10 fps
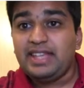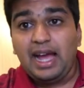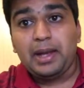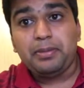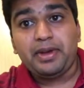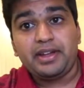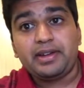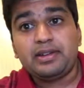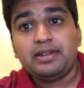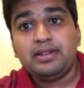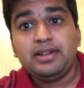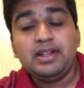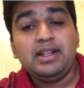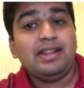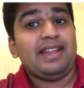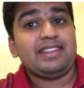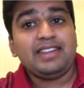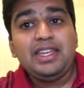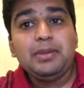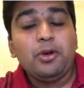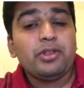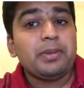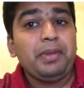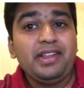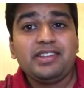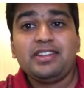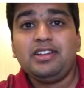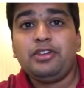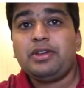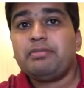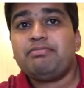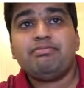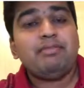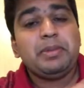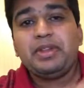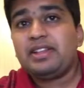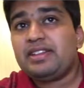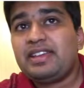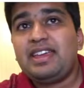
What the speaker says: the iPad. Like the keyboard, the pencil, you could maybe the